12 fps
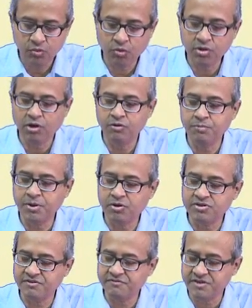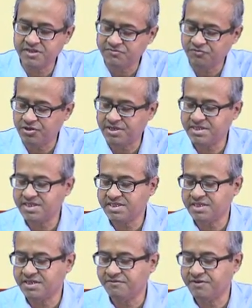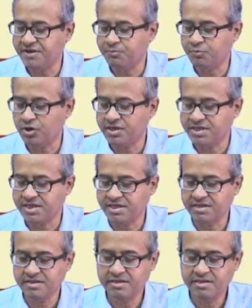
go down because reference voltage has a different polarity.